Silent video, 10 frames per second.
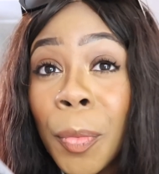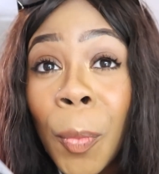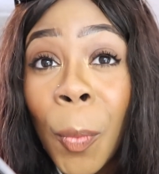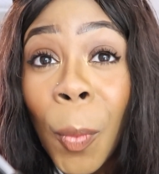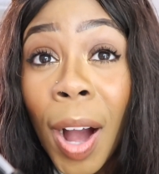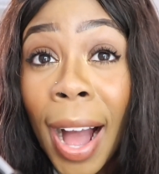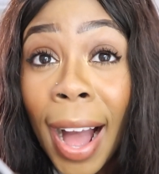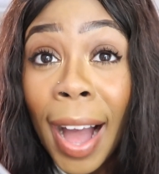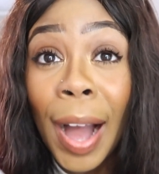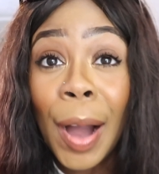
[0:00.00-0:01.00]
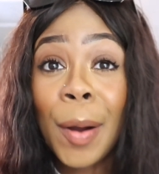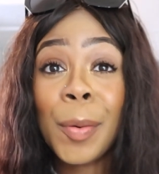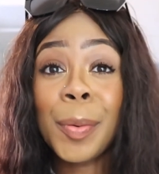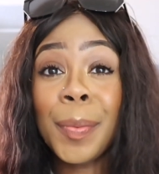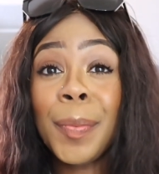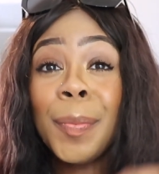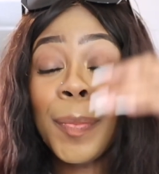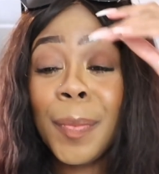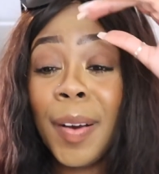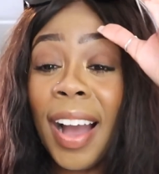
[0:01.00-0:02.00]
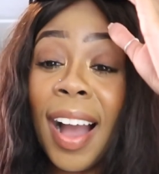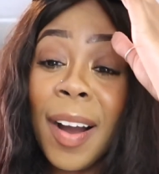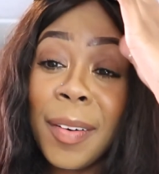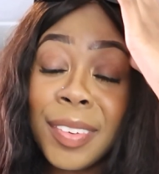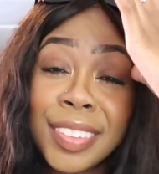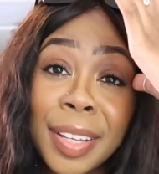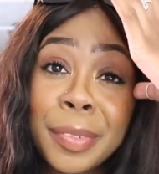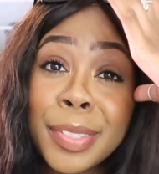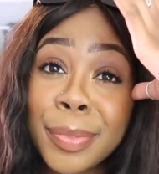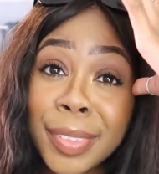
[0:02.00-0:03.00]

wow wow that was